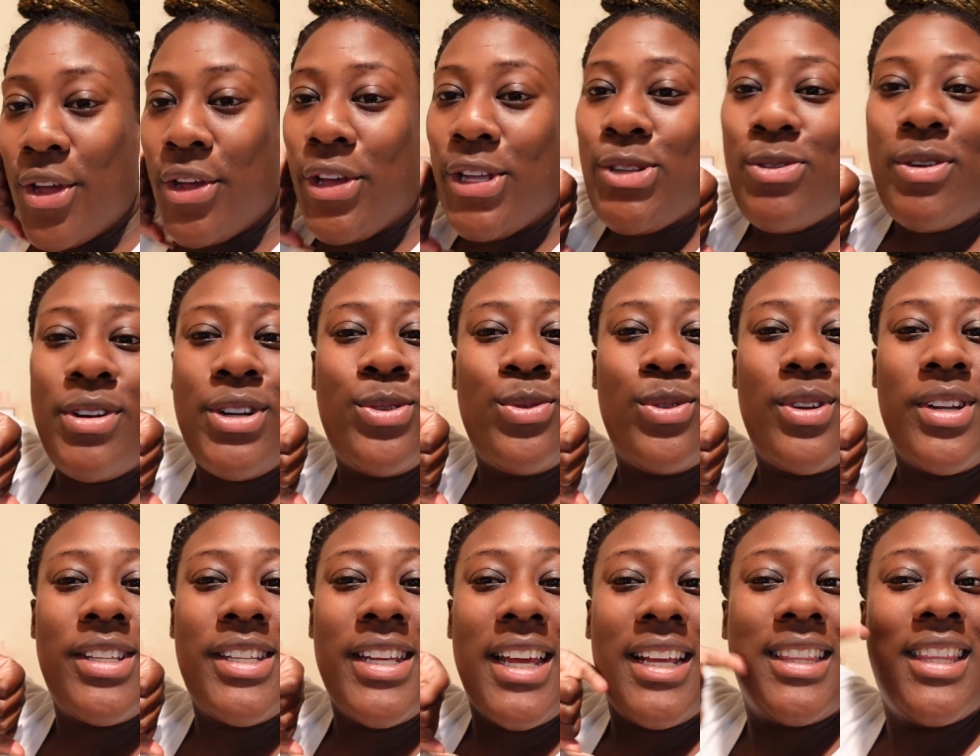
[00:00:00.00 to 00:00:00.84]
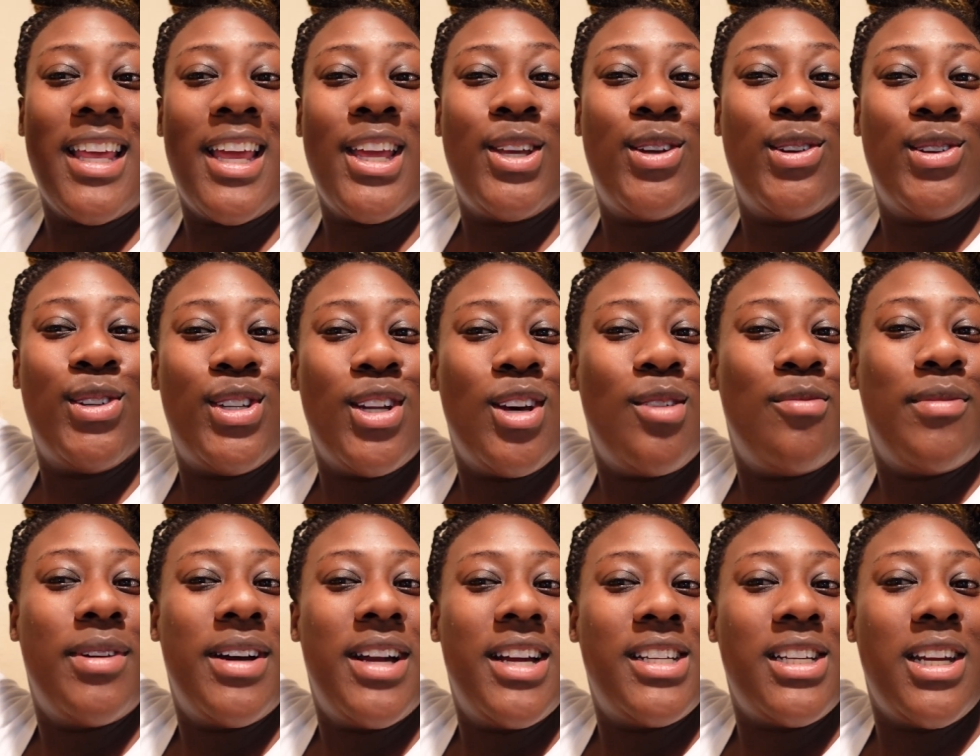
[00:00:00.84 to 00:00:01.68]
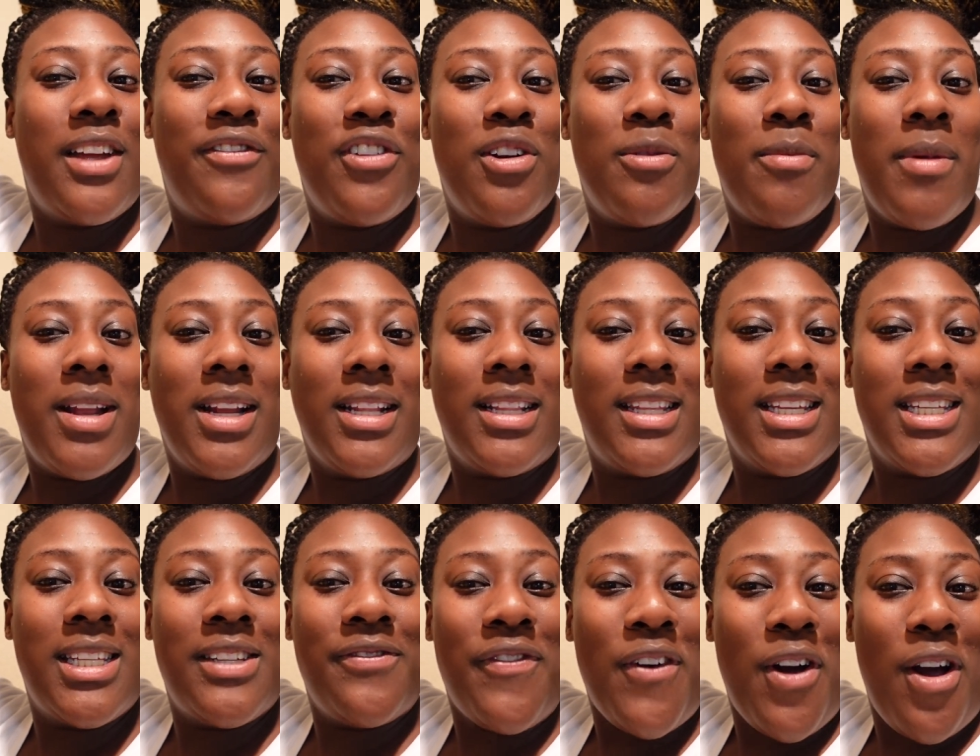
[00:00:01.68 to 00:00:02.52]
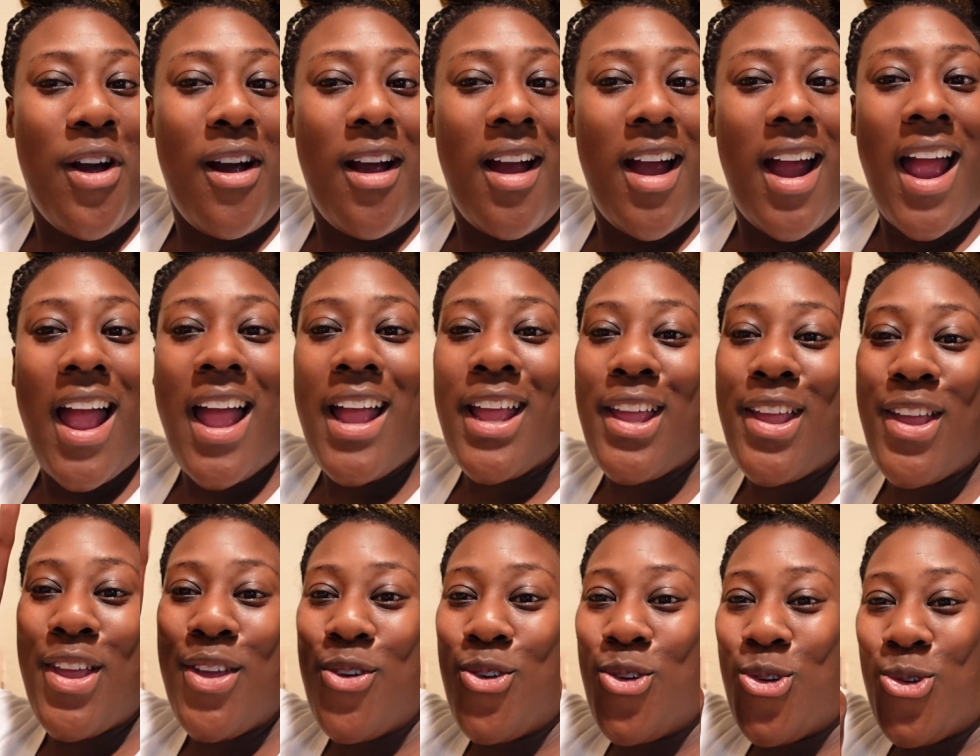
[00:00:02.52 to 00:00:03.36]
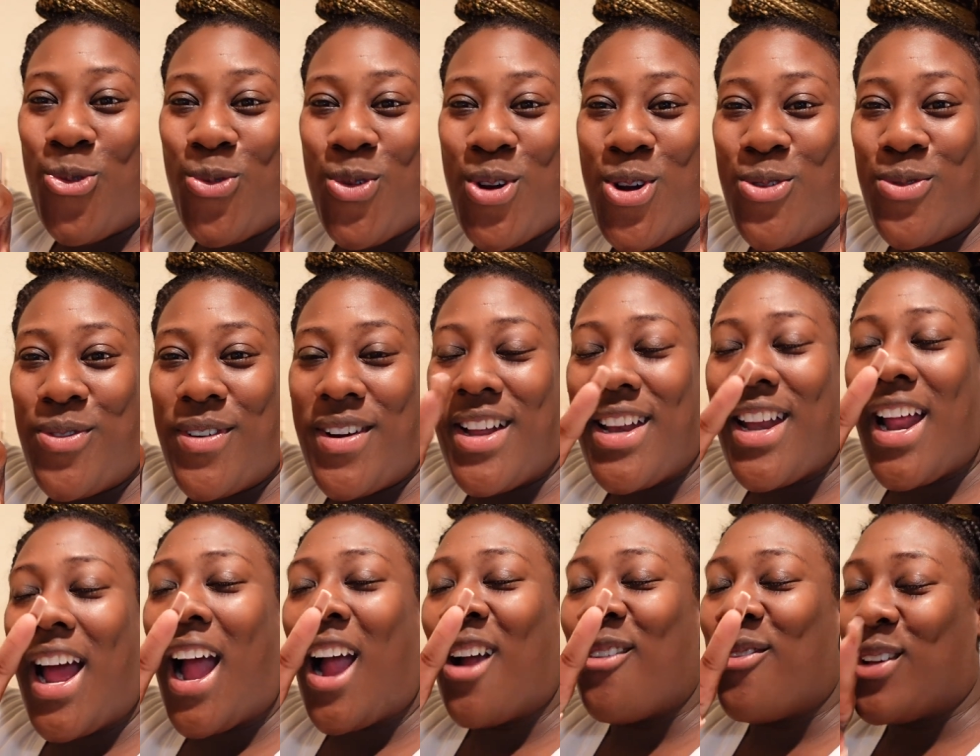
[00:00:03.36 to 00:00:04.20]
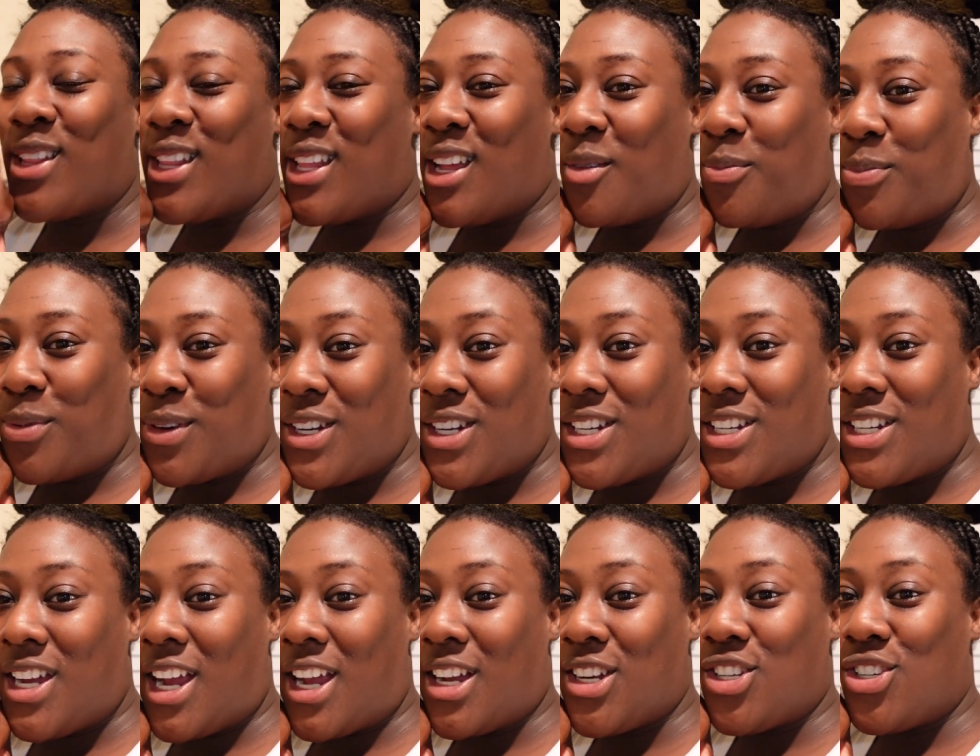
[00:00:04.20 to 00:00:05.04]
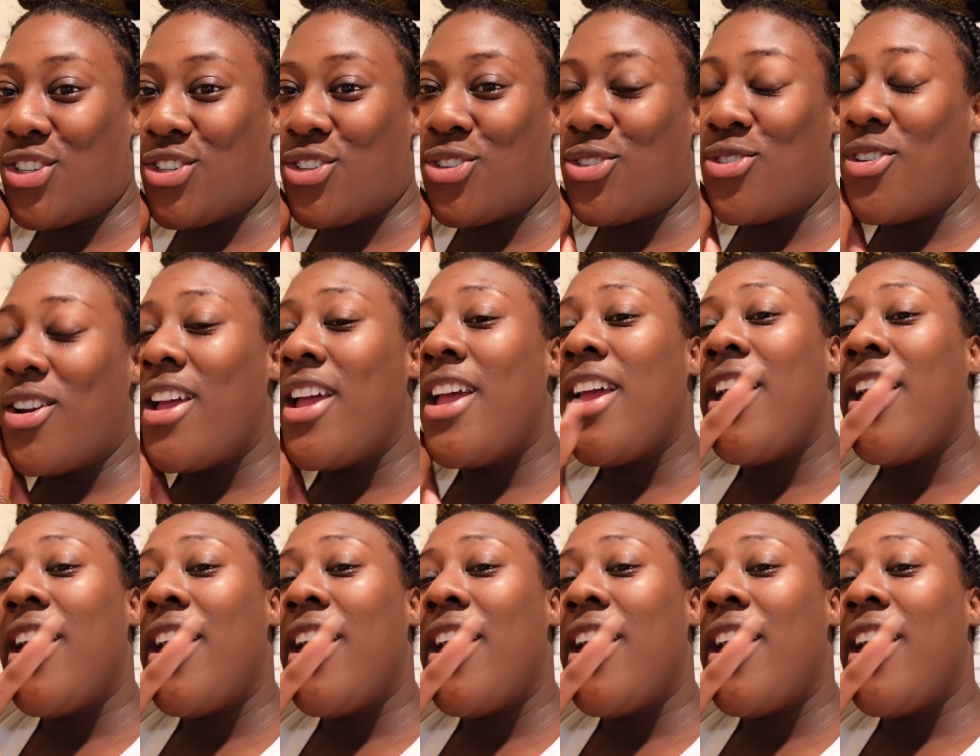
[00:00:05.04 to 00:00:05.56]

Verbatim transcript: So I just want to say thank you so much. If you made it this far, you're a real one. I really appreciate you.